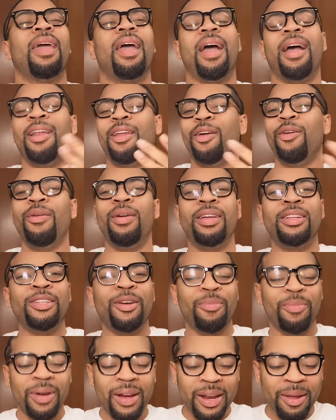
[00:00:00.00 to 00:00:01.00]
I know you get
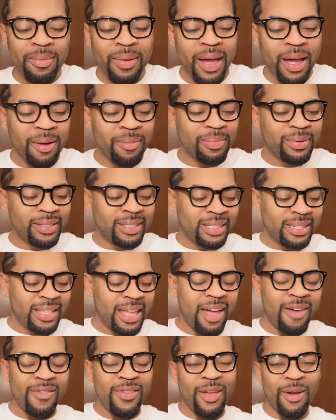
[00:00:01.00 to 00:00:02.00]
your money back, but just
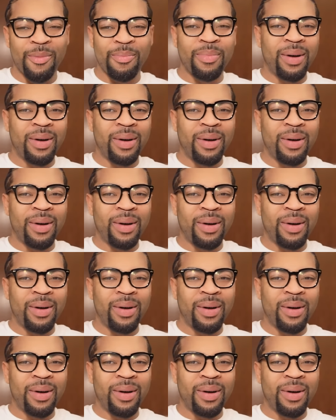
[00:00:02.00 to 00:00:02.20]
having your